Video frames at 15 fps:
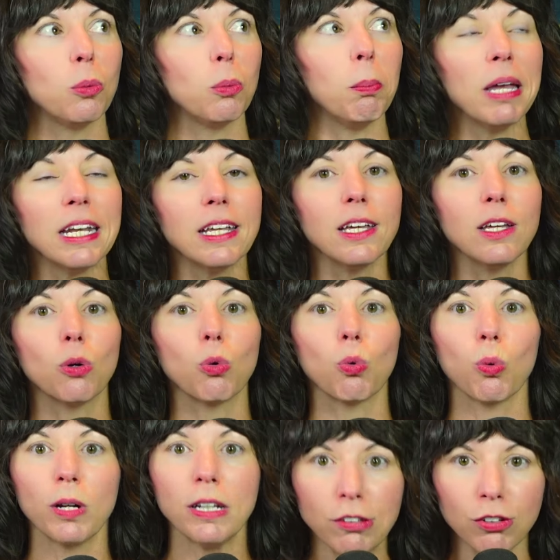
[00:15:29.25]
many
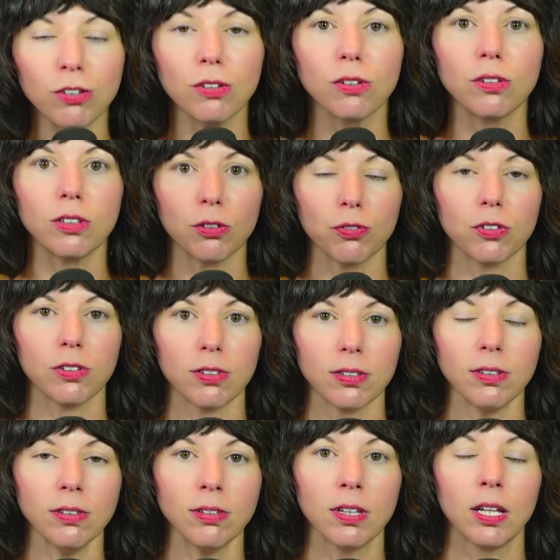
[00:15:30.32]
racial
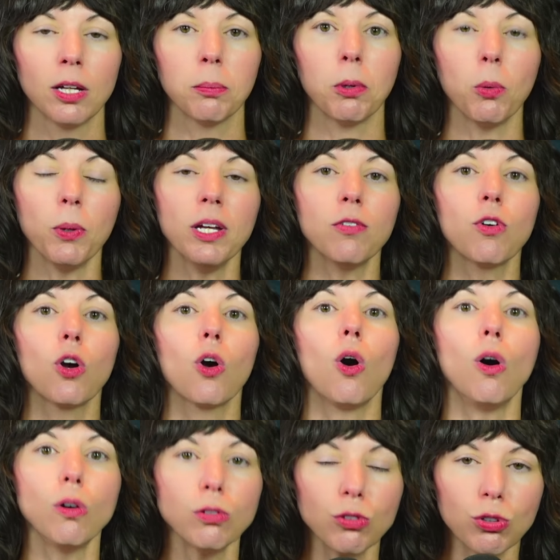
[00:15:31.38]
differences, but we have
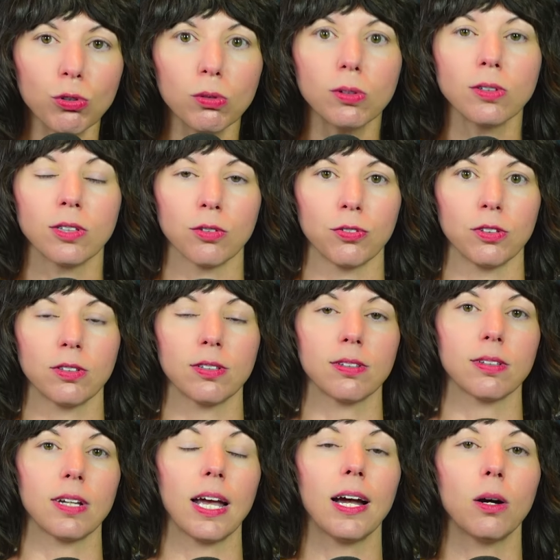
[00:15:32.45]
cultural differences
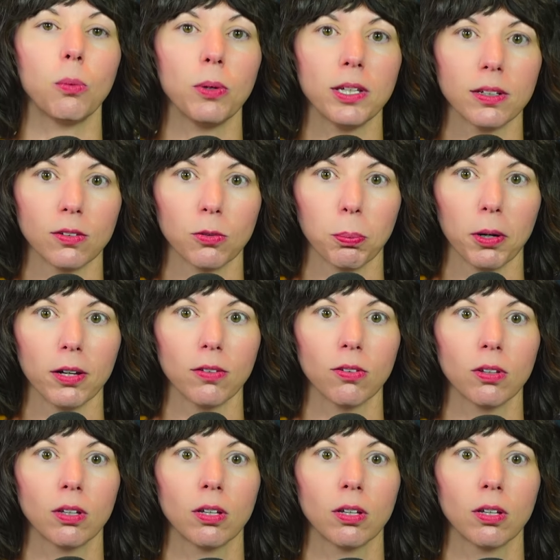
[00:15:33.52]
in how we express.